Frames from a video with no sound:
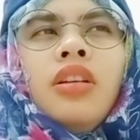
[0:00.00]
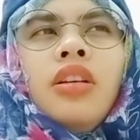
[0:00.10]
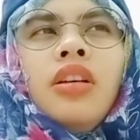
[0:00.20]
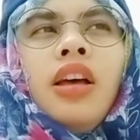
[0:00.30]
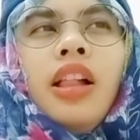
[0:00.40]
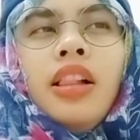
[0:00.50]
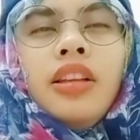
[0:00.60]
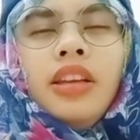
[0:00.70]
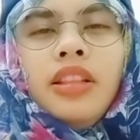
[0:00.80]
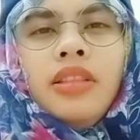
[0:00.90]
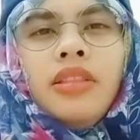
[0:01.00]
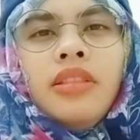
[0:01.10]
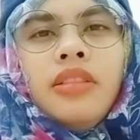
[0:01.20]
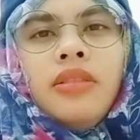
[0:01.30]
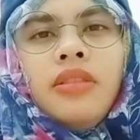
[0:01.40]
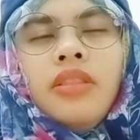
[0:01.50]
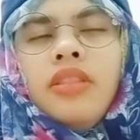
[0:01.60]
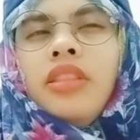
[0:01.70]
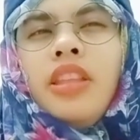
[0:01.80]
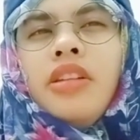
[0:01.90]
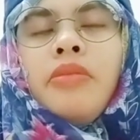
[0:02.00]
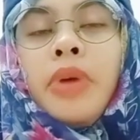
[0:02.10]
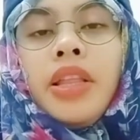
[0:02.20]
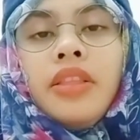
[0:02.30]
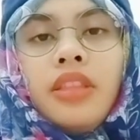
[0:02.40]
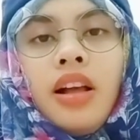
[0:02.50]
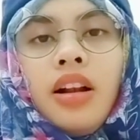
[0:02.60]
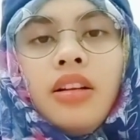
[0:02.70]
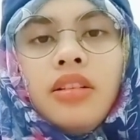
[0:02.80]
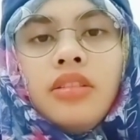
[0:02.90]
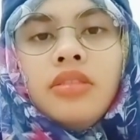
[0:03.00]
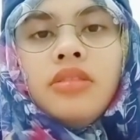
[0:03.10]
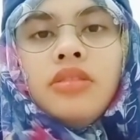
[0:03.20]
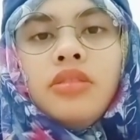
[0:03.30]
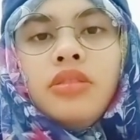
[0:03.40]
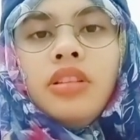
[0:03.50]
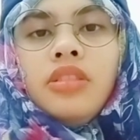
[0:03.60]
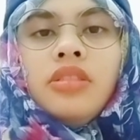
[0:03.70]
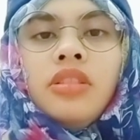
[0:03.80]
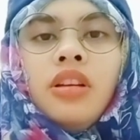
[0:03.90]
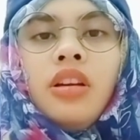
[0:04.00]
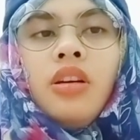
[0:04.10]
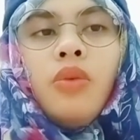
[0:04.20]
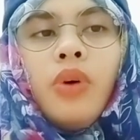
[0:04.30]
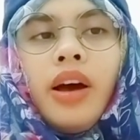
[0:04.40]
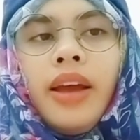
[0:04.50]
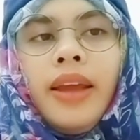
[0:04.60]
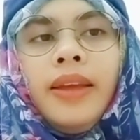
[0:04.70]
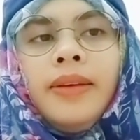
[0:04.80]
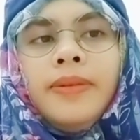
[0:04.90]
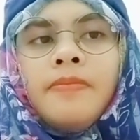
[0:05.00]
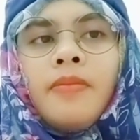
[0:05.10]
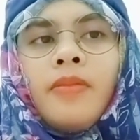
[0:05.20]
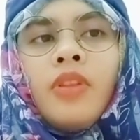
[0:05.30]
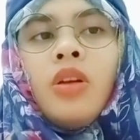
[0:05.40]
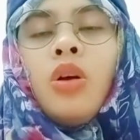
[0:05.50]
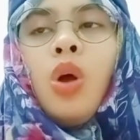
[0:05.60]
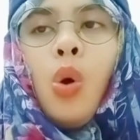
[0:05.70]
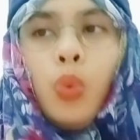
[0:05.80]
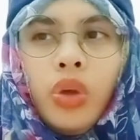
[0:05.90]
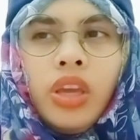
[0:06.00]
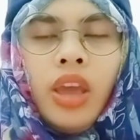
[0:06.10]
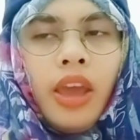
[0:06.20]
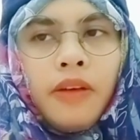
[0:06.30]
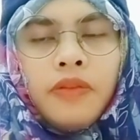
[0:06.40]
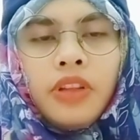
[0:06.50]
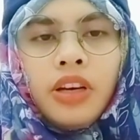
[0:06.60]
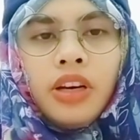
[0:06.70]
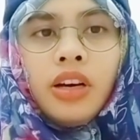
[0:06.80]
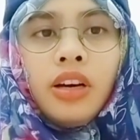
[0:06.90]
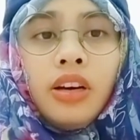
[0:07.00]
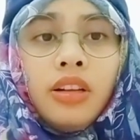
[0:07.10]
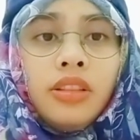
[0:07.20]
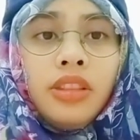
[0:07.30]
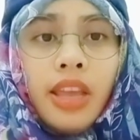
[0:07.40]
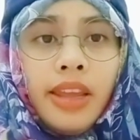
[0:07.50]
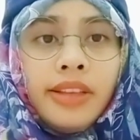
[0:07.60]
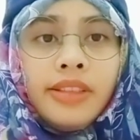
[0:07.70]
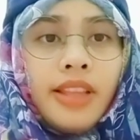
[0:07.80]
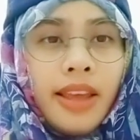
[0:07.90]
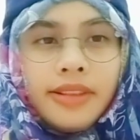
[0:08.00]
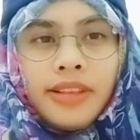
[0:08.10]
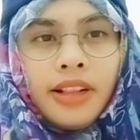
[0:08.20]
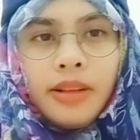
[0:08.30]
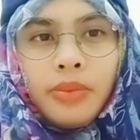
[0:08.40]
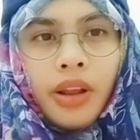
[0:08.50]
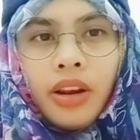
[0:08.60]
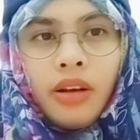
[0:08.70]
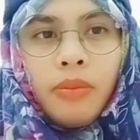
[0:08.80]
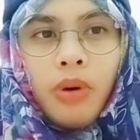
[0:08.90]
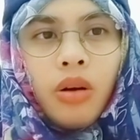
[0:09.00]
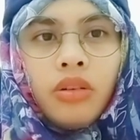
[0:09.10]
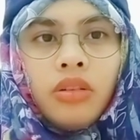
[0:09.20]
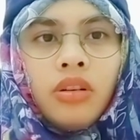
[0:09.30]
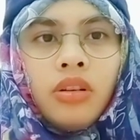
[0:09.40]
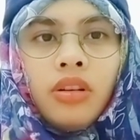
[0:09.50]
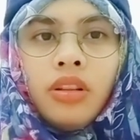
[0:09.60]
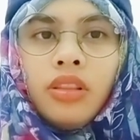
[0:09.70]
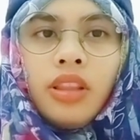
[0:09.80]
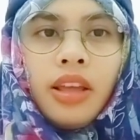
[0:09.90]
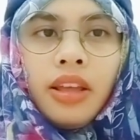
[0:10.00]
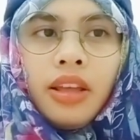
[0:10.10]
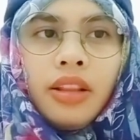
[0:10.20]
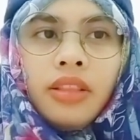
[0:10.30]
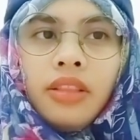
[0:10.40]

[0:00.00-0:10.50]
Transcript: help in their mental. So that's why we have the days that celebrate about that